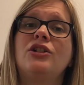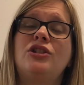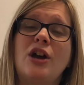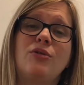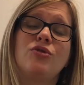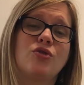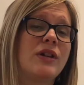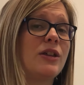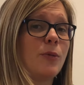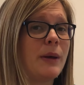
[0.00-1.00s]
Don't
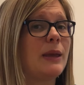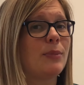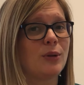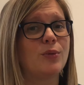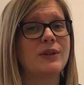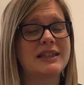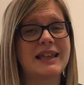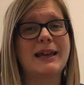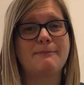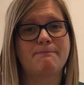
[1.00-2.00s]
treat your people all the
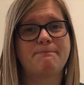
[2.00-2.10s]
same.